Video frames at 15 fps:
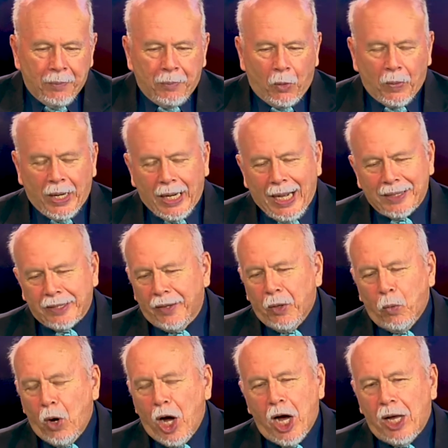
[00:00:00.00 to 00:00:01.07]
But when I got to
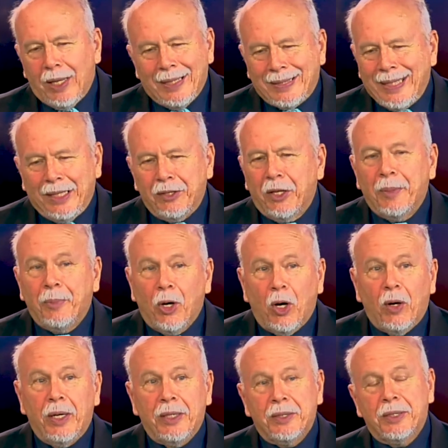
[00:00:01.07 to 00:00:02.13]
the wall, I said to the
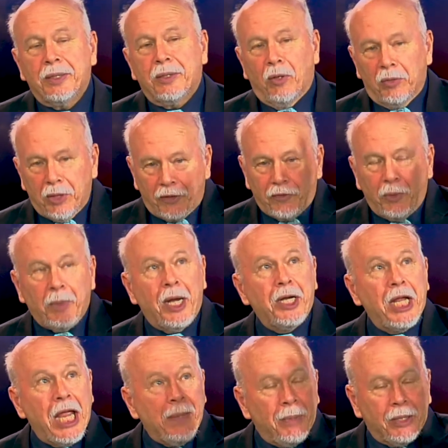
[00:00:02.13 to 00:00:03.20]
boys, go look for my
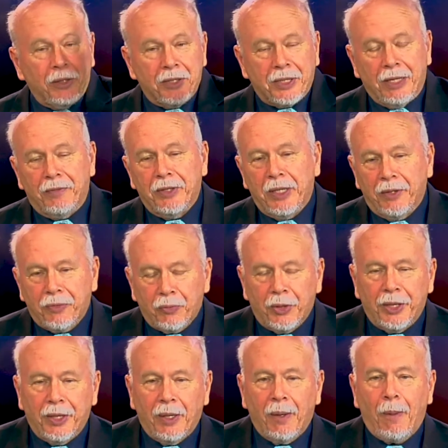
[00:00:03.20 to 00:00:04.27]
name under
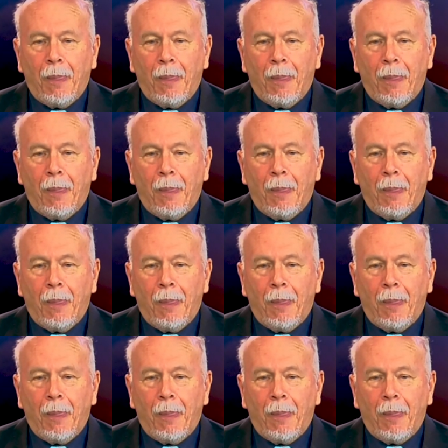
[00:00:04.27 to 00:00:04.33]
73.